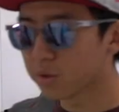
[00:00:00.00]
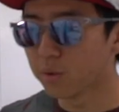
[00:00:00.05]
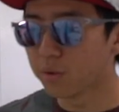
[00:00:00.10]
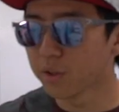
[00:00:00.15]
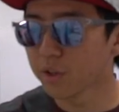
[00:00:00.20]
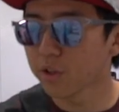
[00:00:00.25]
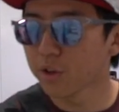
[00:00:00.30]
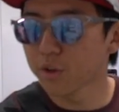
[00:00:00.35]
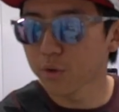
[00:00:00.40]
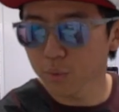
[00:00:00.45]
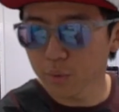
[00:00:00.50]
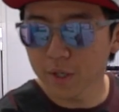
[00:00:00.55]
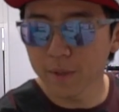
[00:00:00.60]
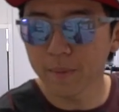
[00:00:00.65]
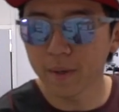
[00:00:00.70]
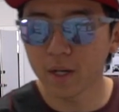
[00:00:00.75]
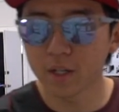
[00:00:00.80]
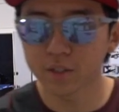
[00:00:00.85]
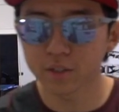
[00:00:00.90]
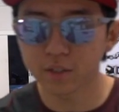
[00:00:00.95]
only 3
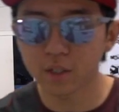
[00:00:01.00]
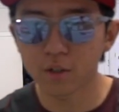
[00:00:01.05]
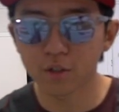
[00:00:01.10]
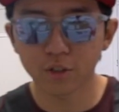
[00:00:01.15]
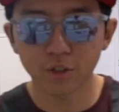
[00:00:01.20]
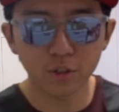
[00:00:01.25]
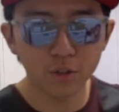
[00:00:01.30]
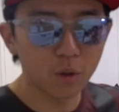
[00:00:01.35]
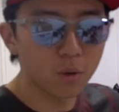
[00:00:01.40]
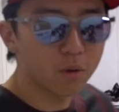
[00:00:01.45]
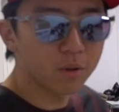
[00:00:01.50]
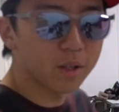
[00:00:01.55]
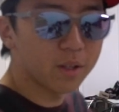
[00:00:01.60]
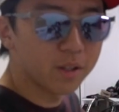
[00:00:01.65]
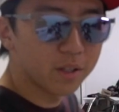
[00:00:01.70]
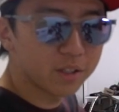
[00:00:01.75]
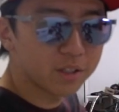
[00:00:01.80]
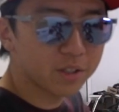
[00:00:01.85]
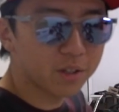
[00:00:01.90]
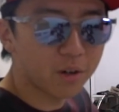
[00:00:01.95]
miles an hour slower than this